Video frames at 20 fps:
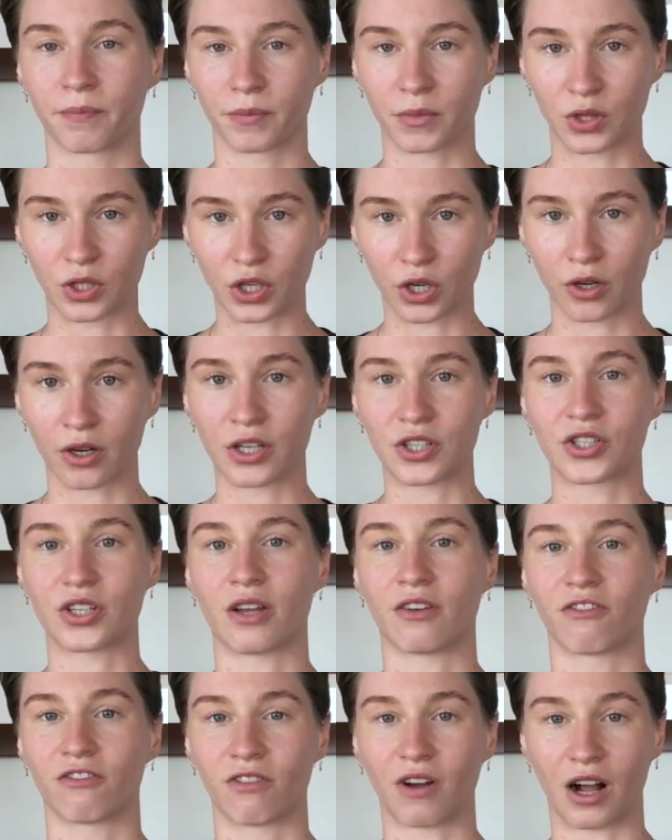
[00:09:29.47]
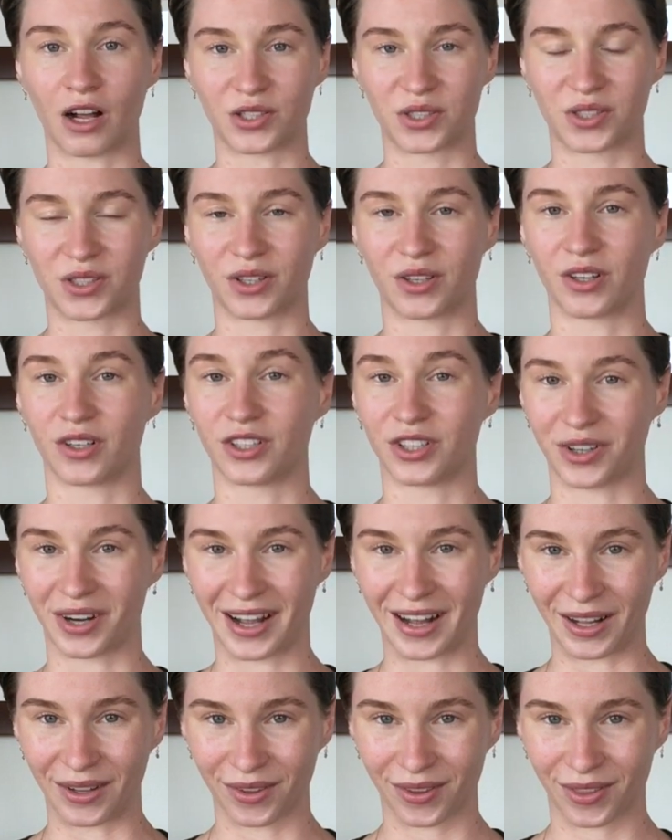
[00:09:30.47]
nourish and foster your
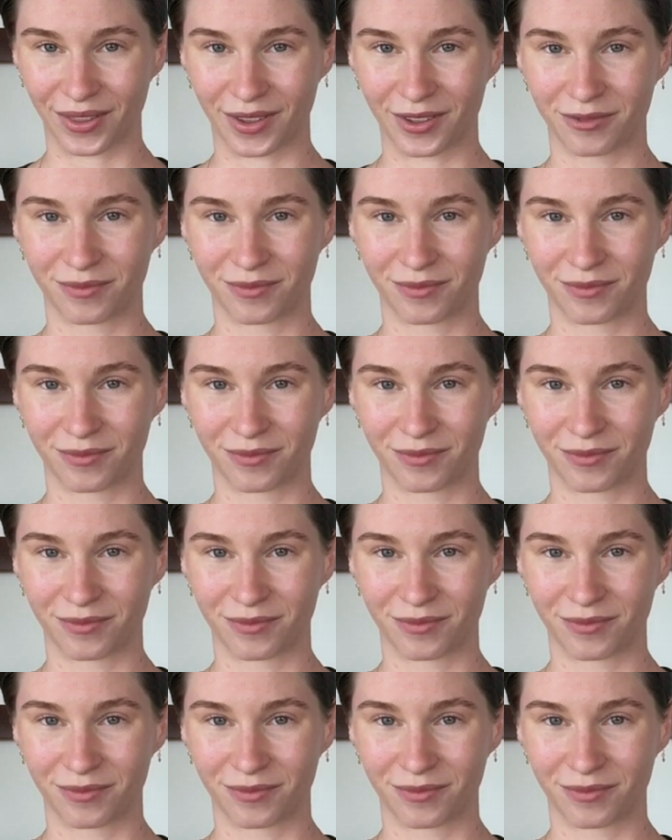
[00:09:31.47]
health.